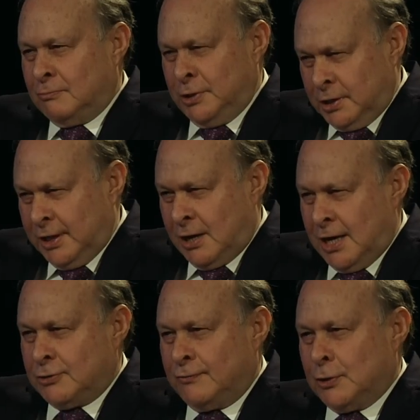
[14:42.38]
really
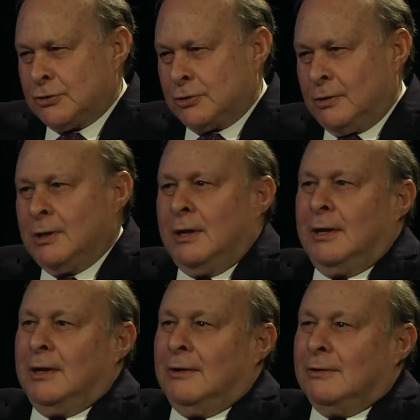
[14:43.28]
controversial
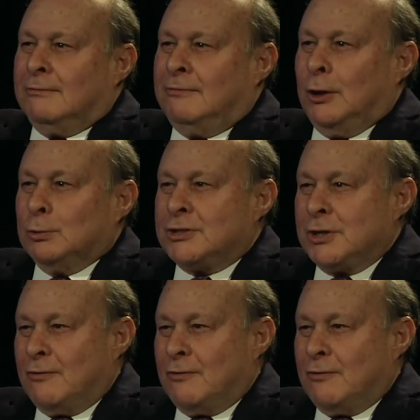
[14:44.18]
vote so